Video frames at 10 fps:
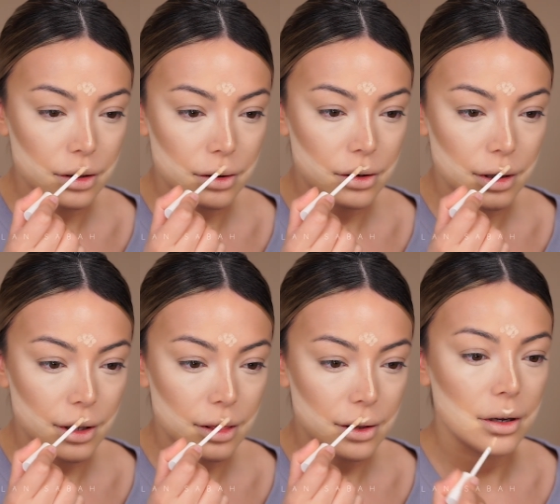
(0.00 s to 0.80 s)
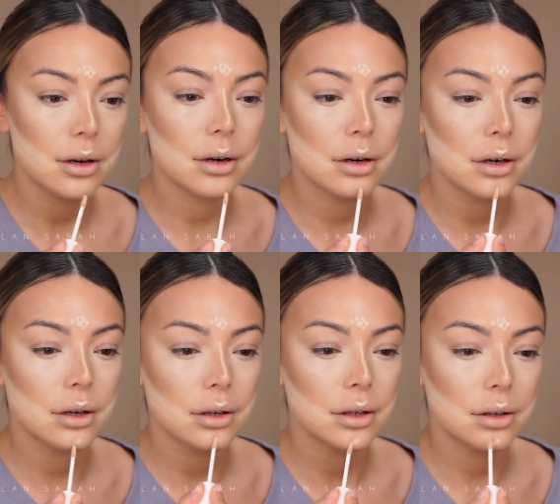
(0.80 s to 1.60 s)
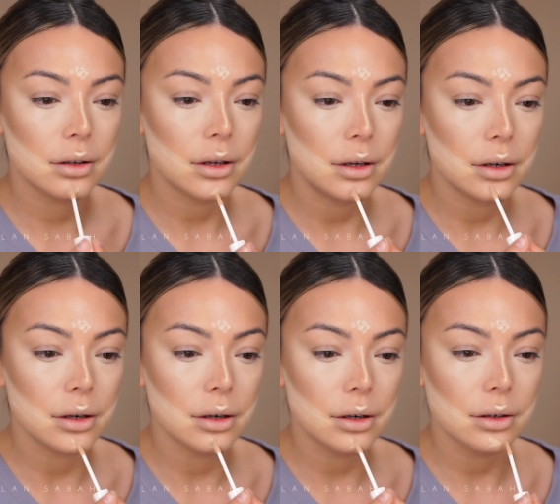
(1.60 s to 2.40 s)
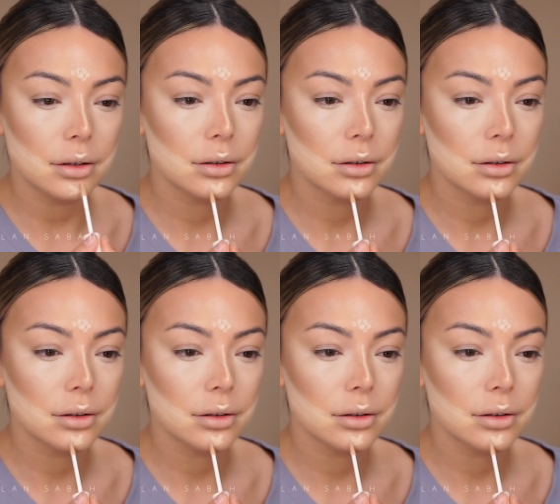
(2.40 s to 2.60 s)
right there and here.